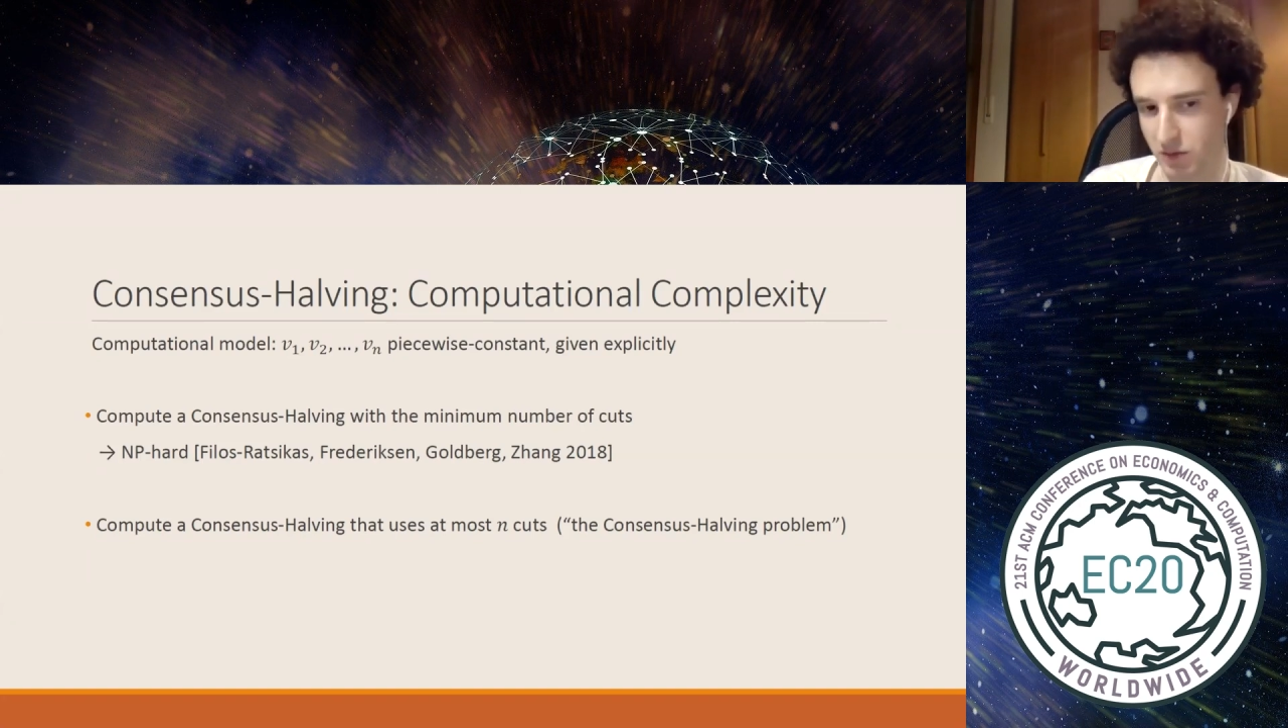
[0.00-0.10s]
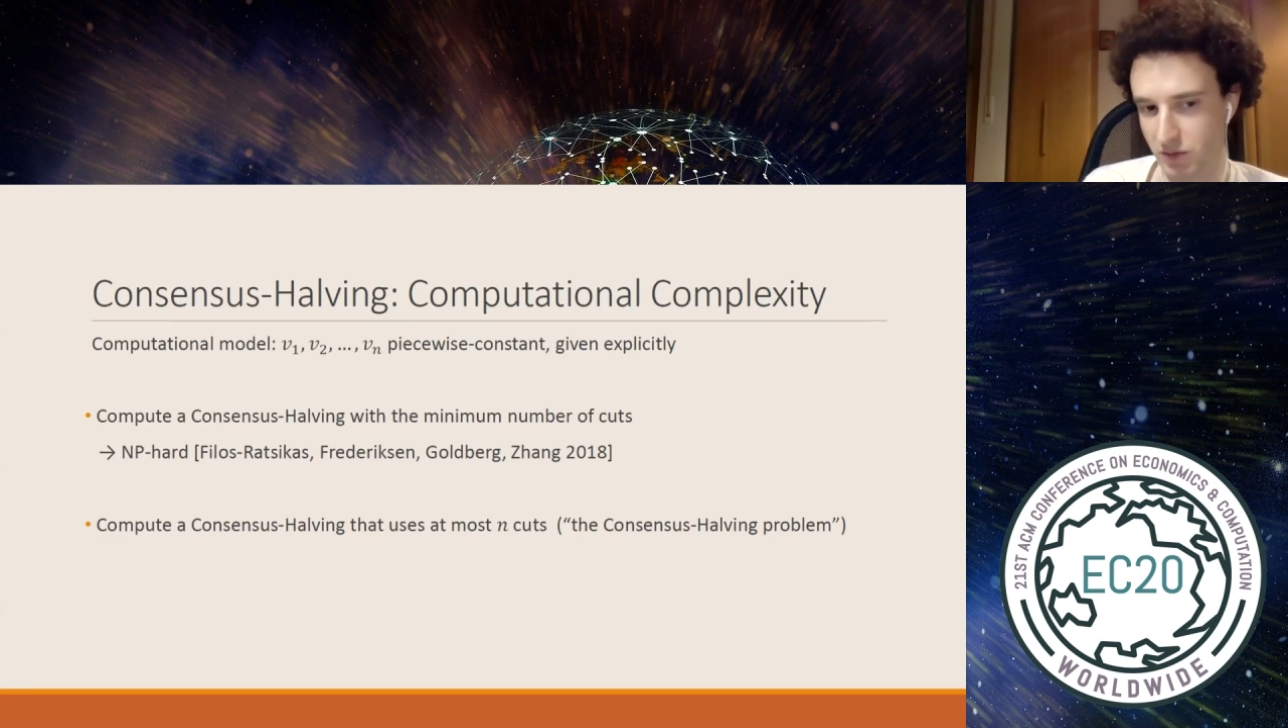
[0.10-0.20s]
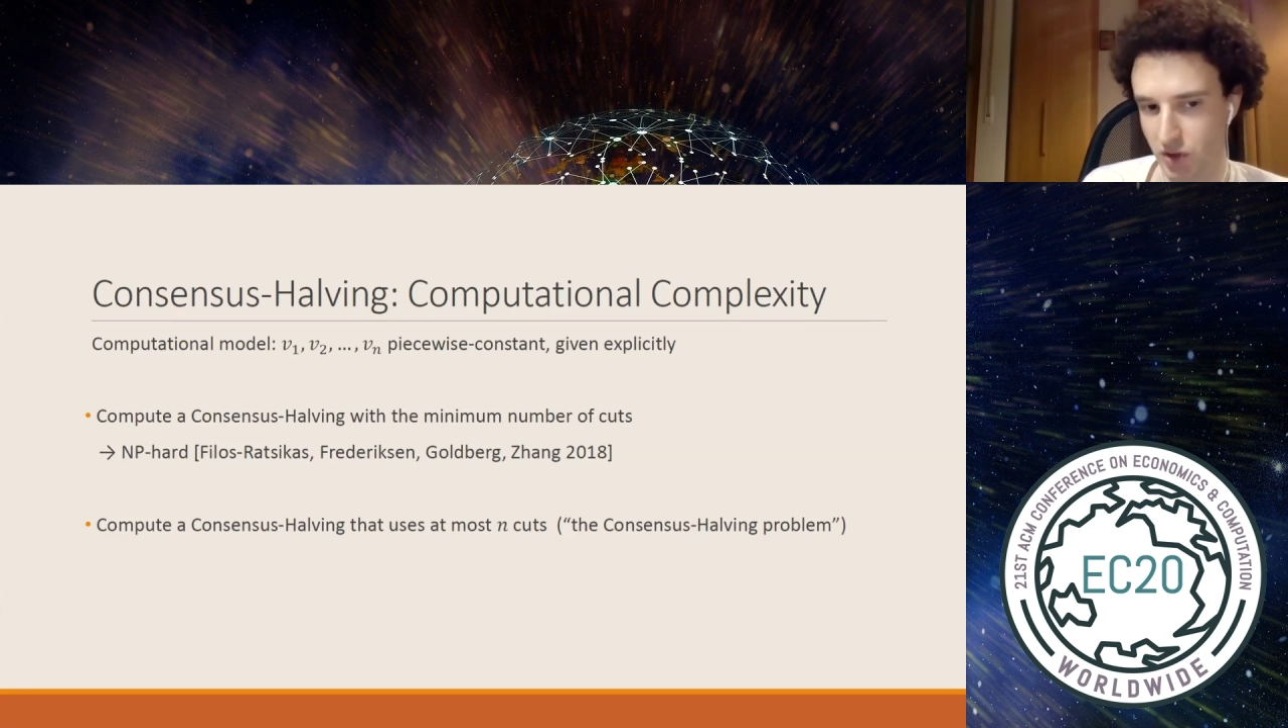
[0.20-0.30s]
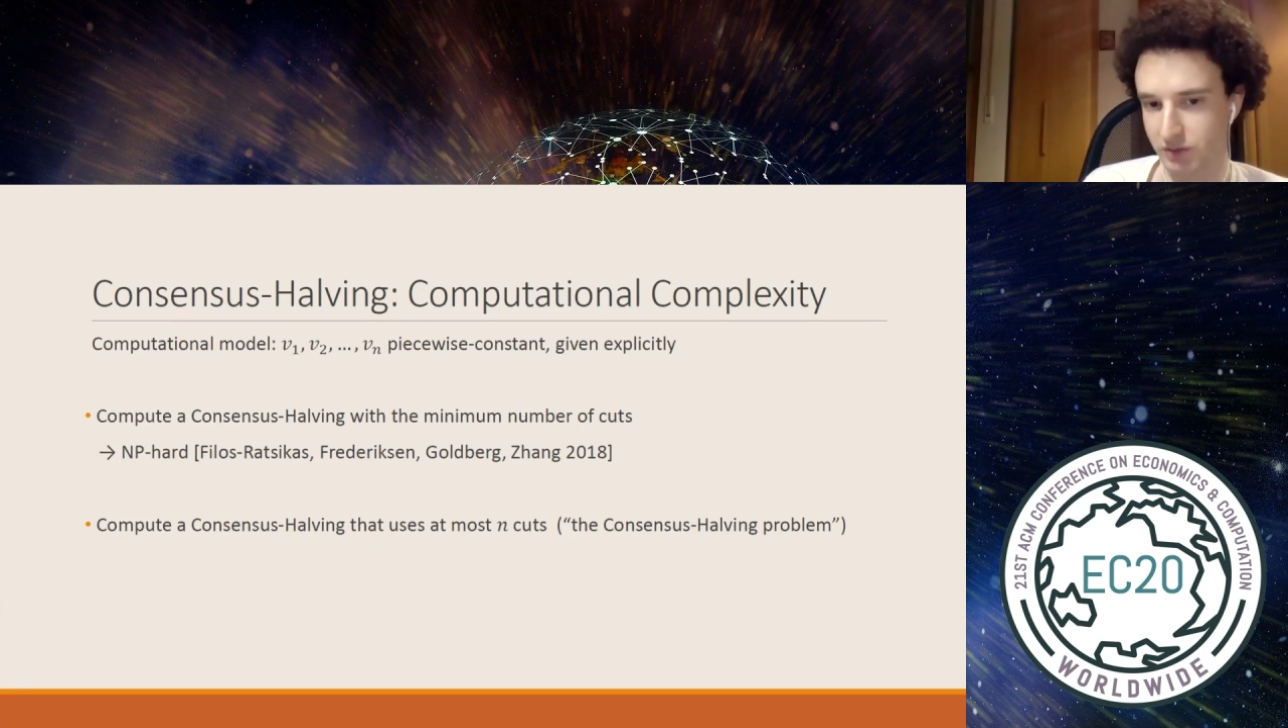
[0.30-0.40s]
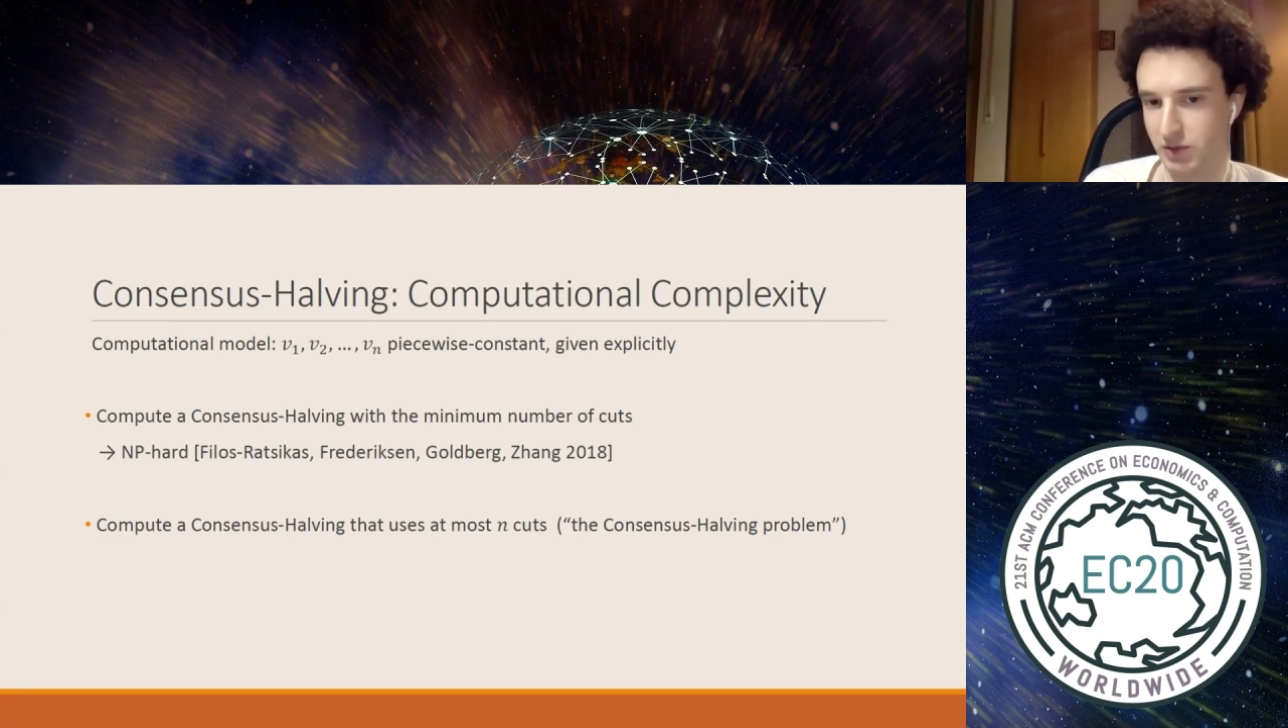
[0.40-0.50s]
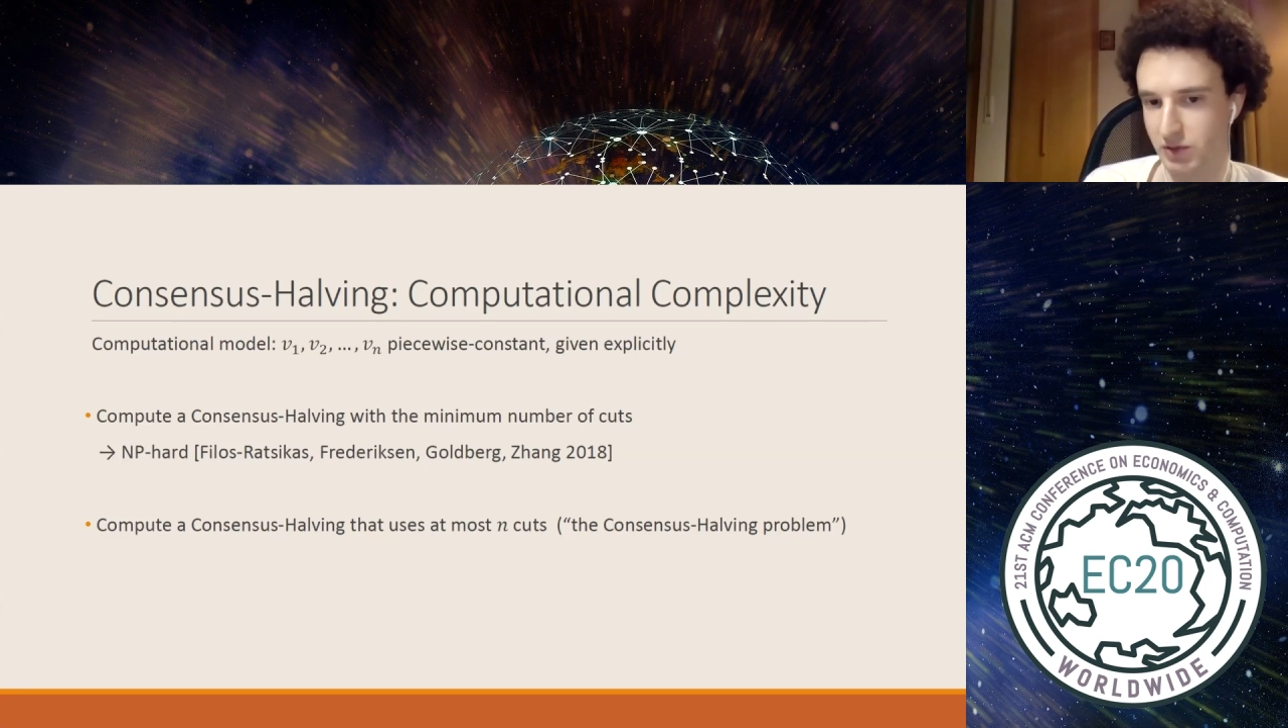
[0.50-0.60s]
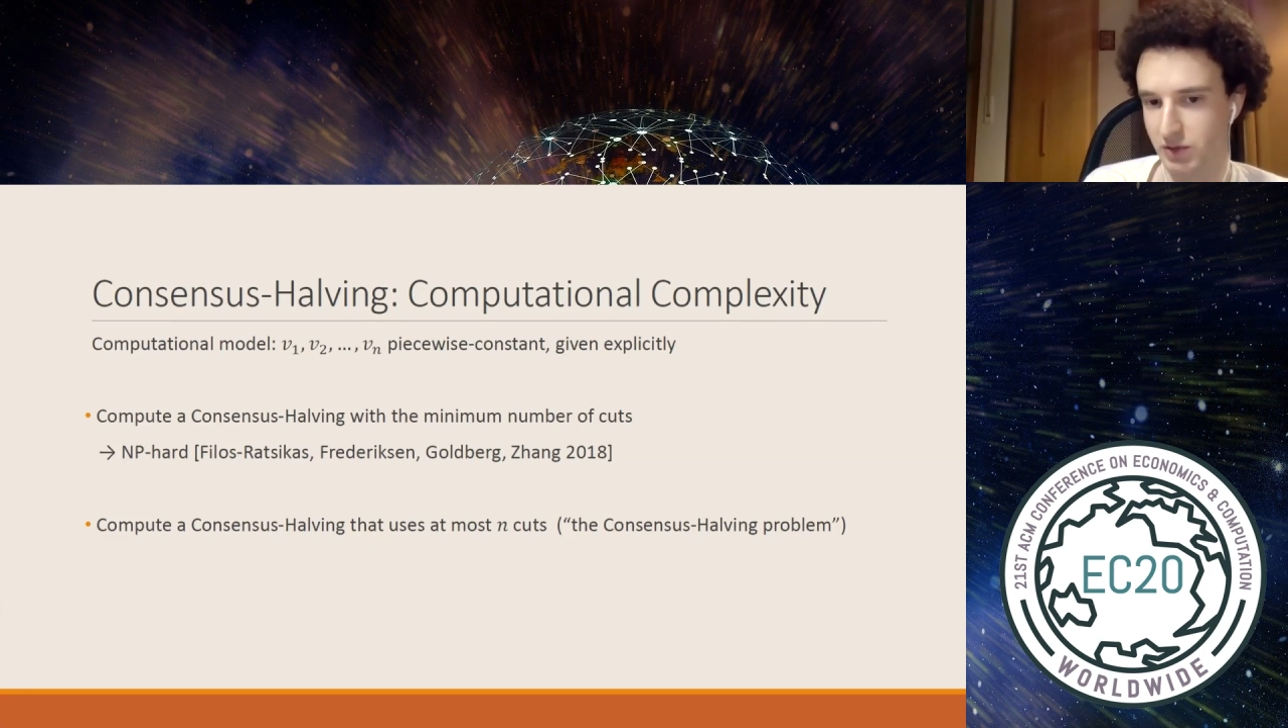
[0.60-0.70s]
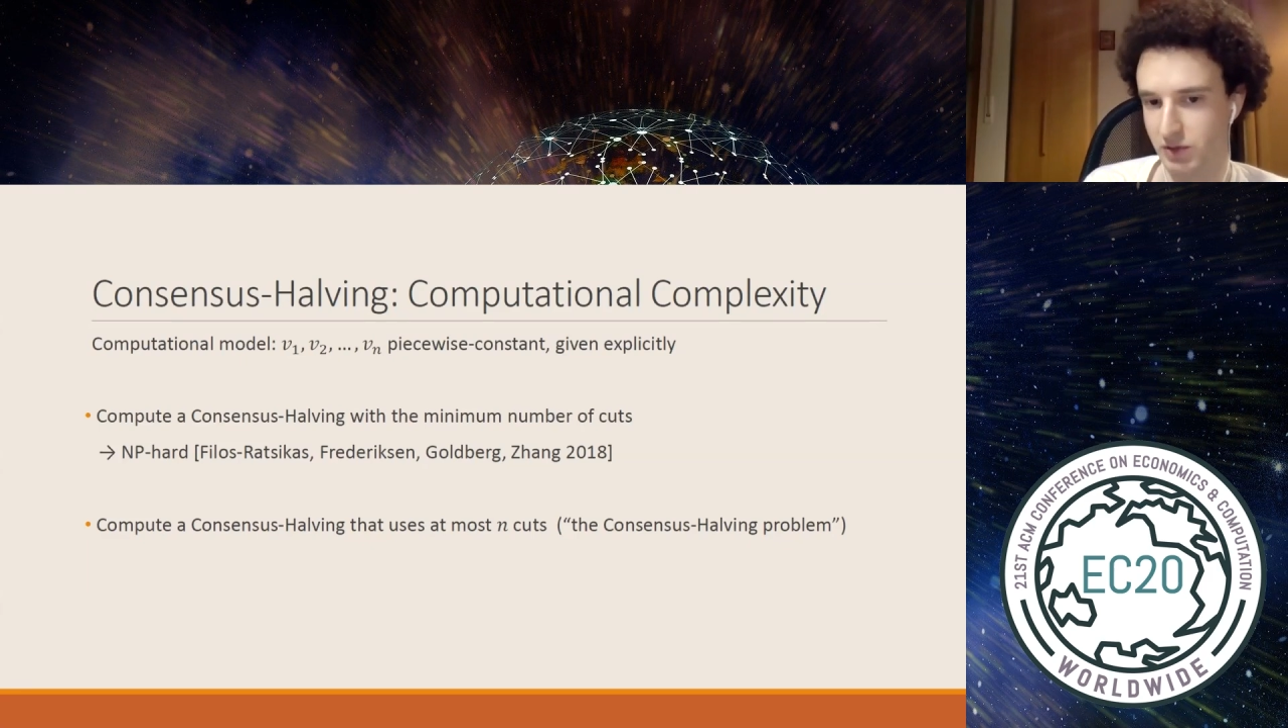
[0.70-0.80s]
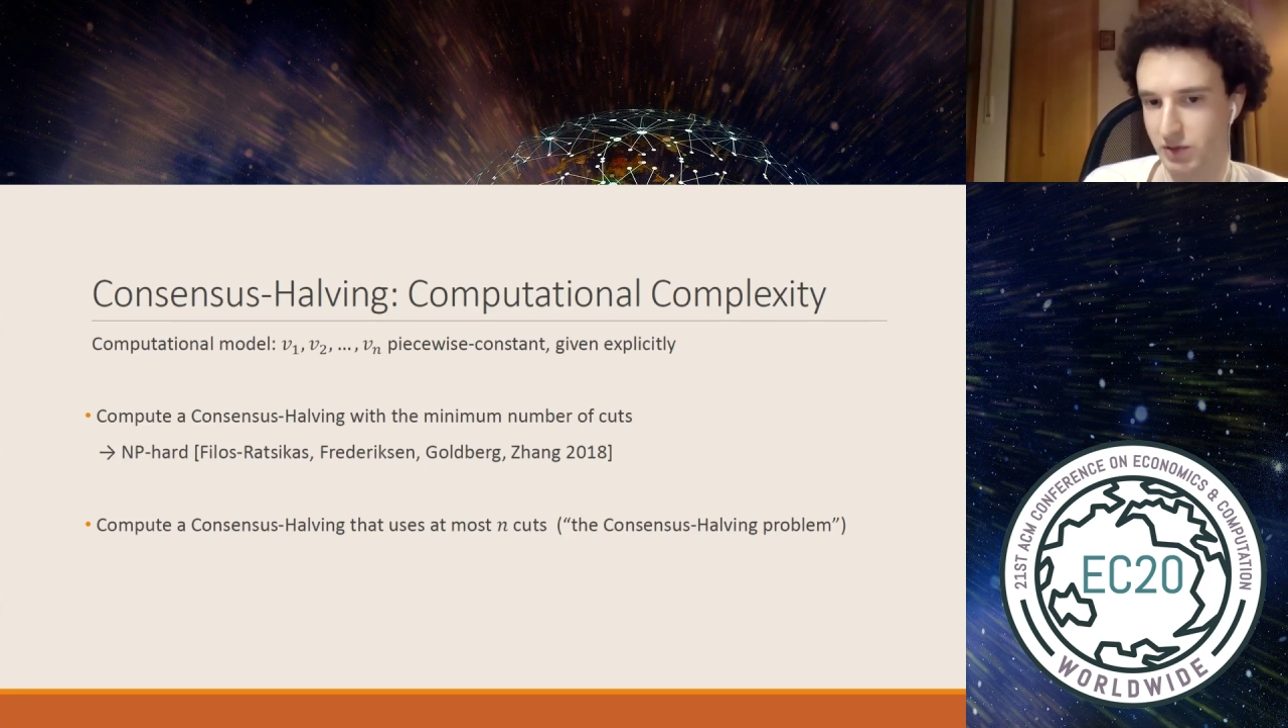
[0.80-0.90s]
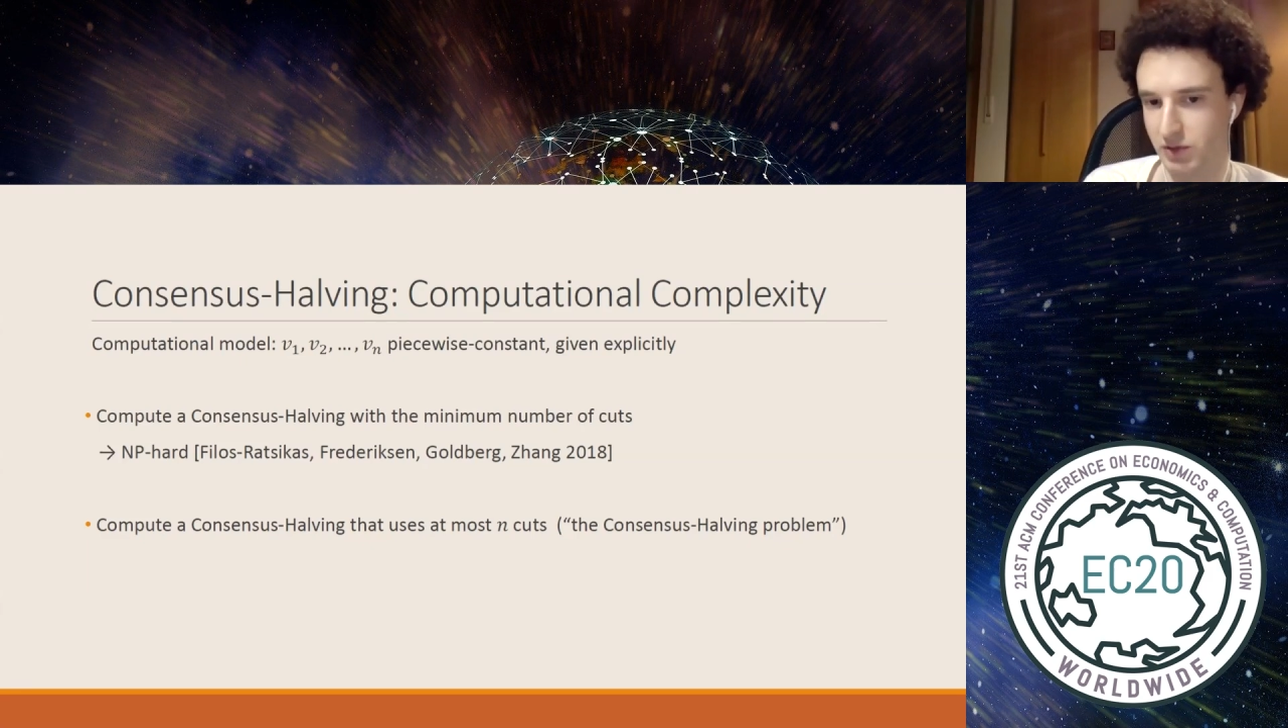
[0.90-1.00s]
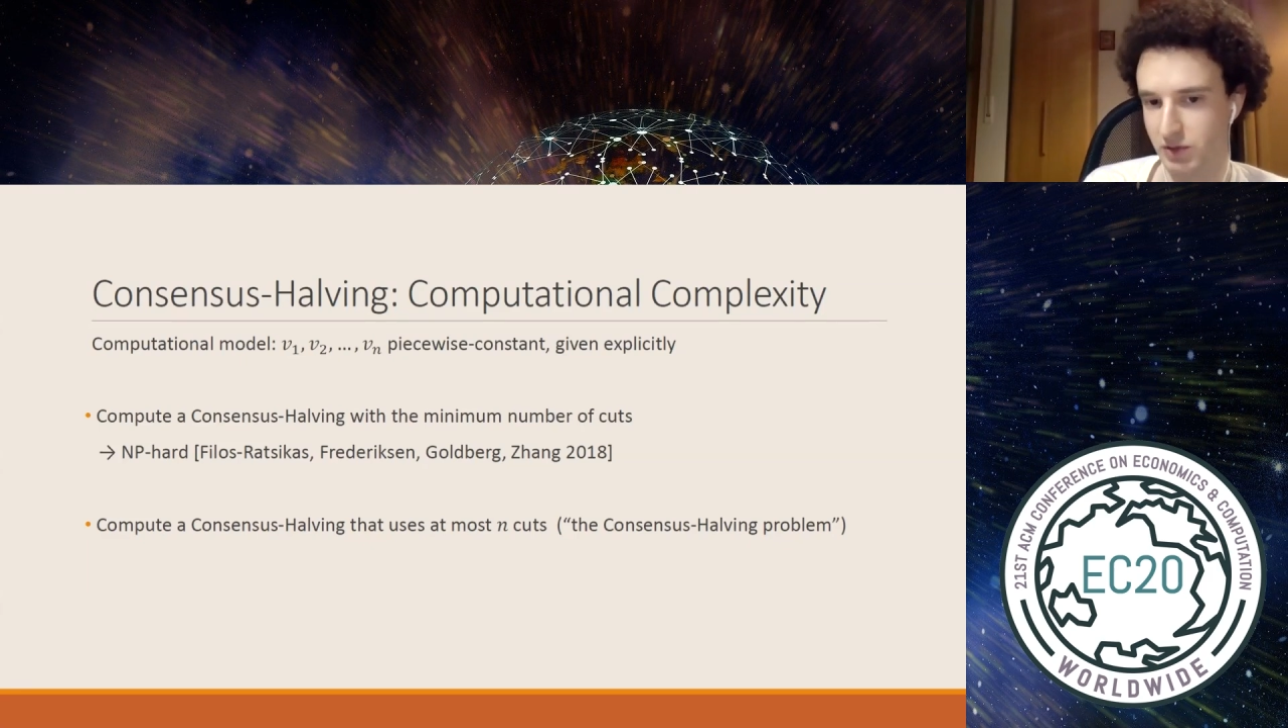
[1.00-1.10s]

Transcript: to just return